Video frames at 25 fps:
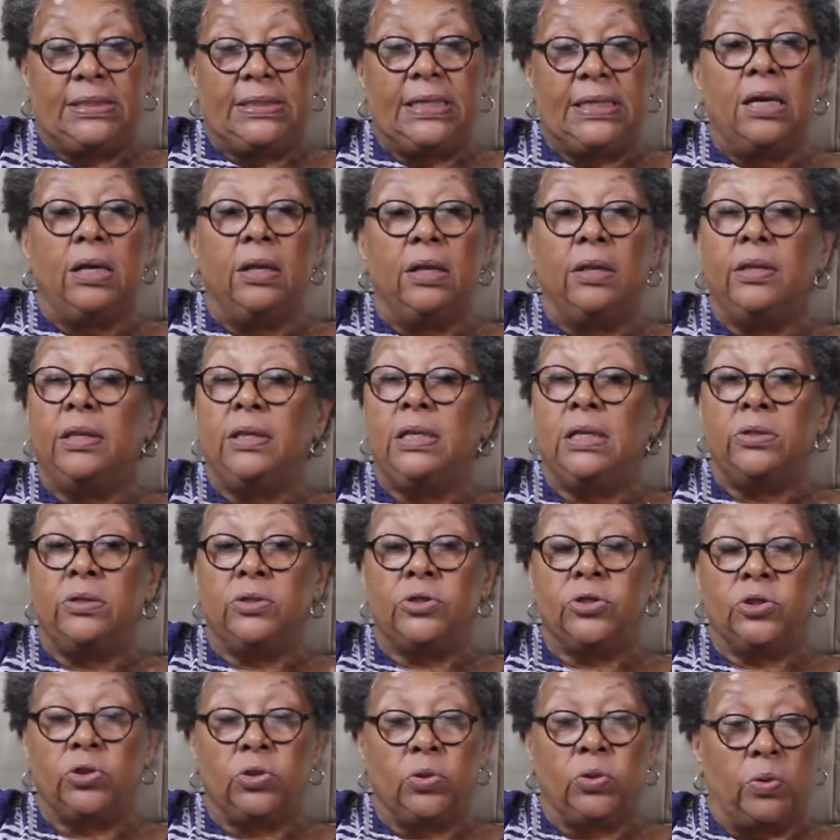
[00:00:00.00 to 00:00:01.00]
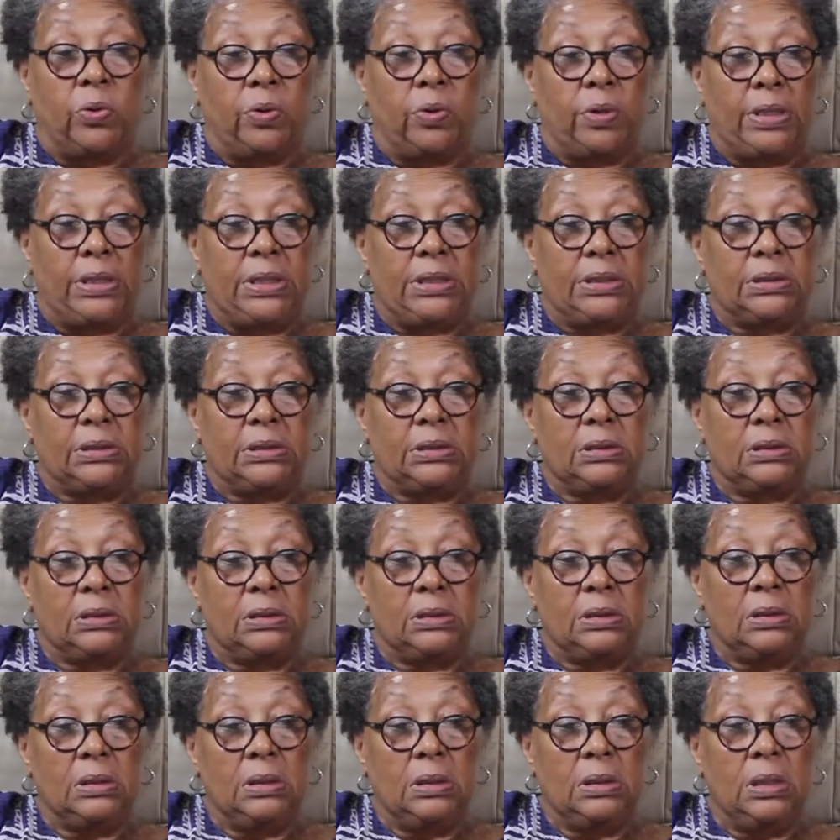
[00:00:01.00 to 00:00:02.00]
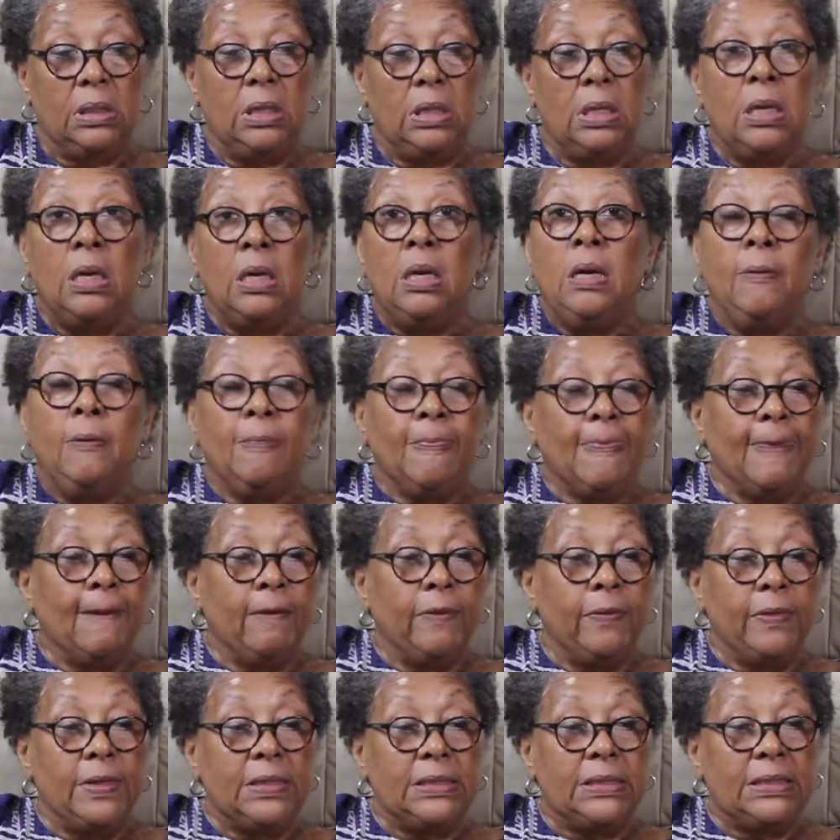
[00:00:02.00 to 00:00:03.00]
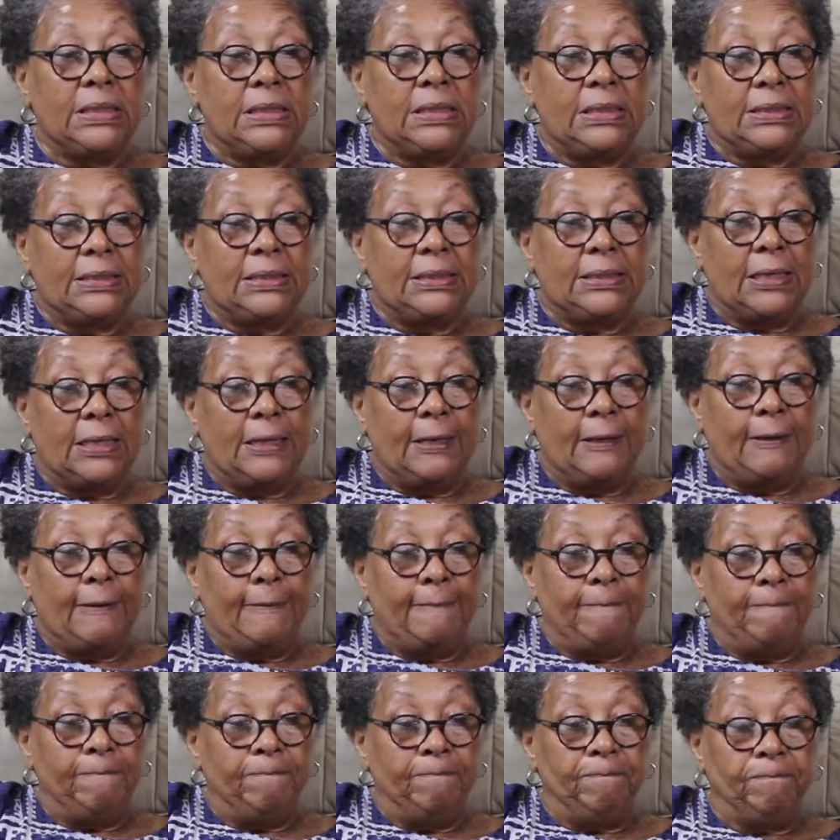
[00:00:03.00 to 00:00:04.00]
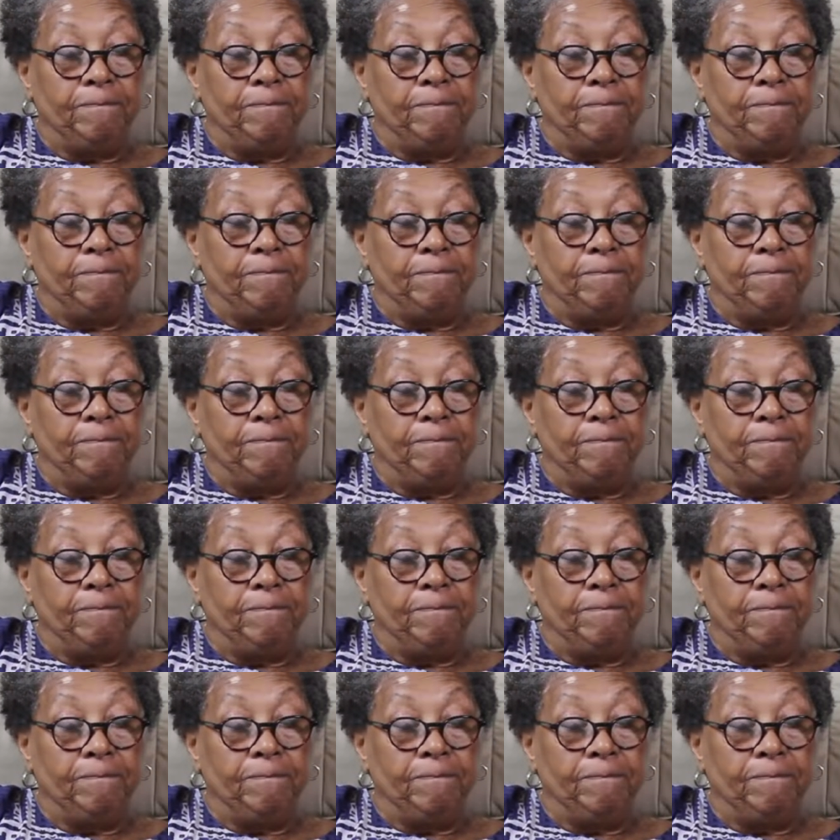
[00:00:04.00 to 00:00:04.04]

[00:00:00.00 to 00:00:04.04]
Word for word: tell their stories. So this is a